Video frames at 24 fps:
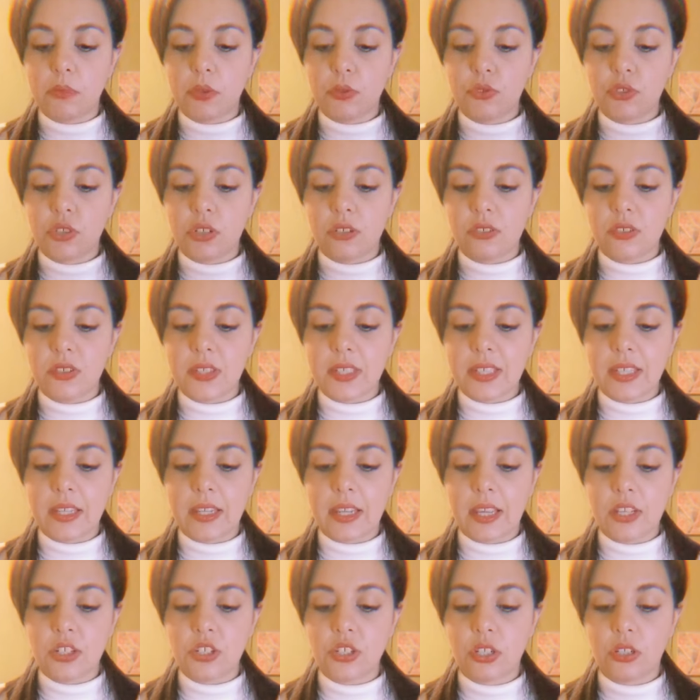emotional
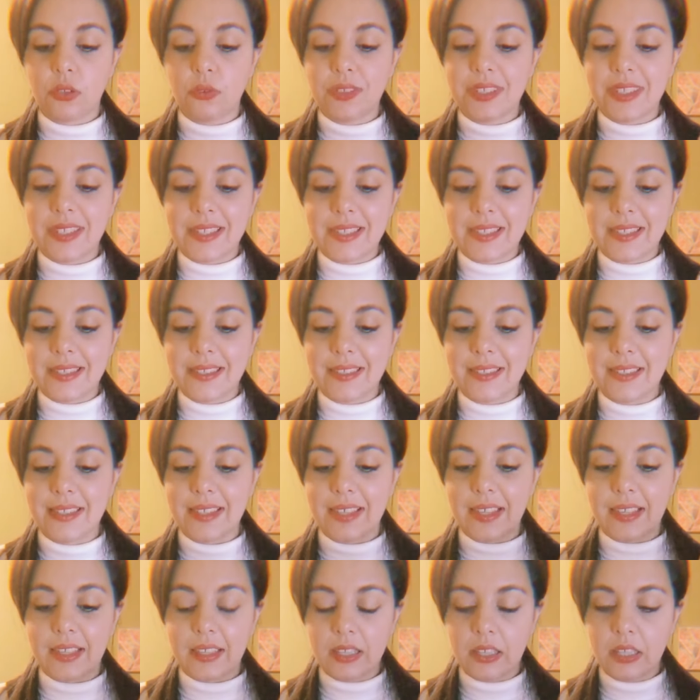disconnection or
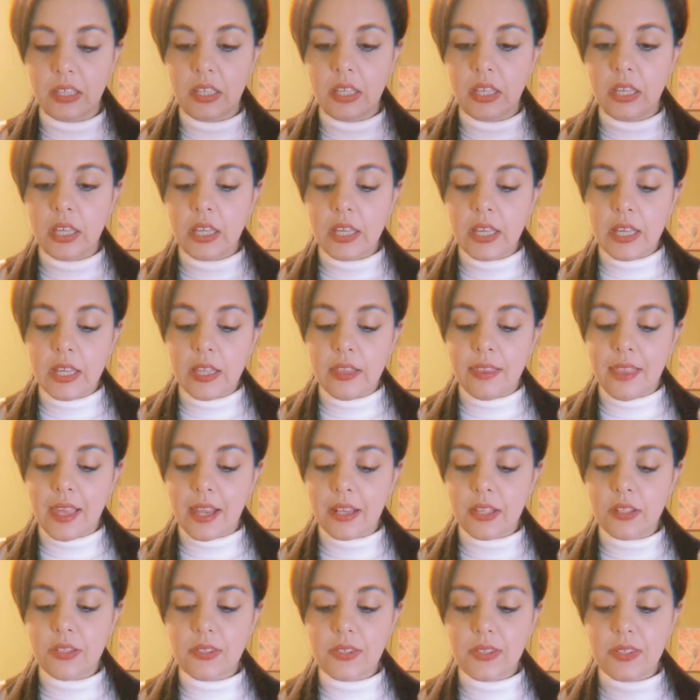distancing
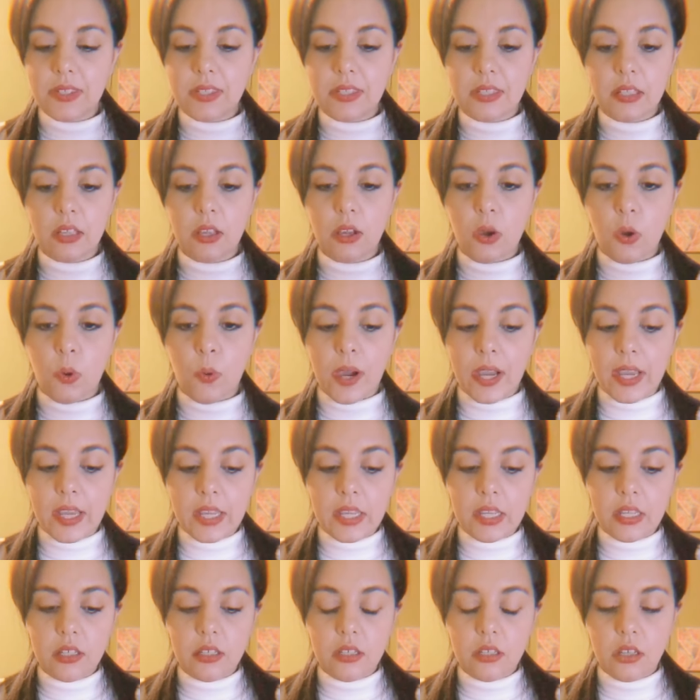that it's
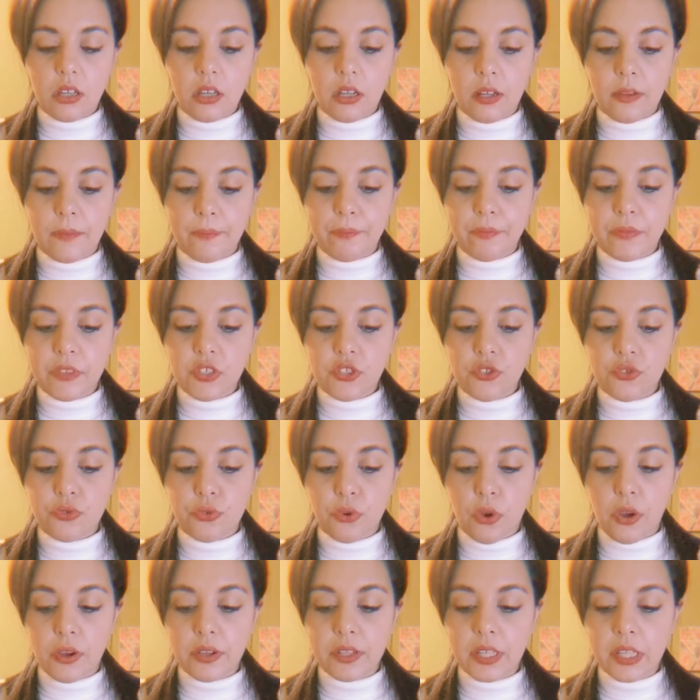quite
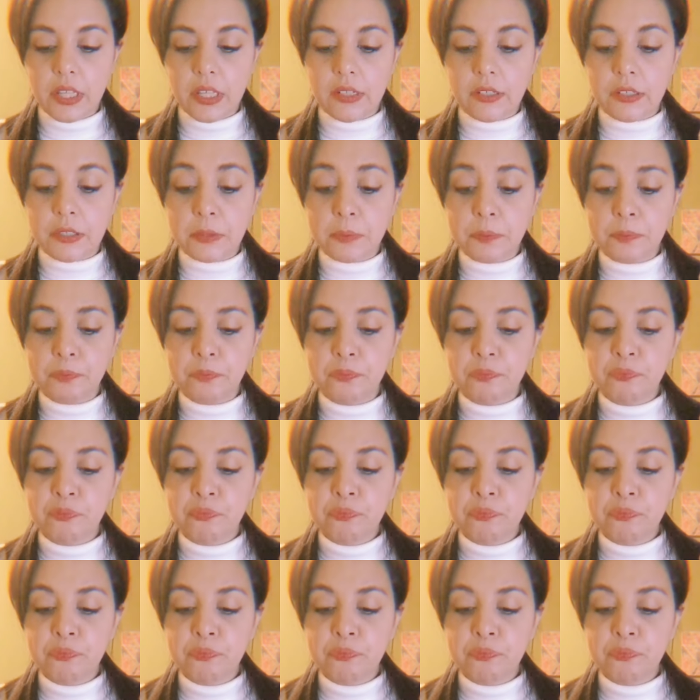strong here.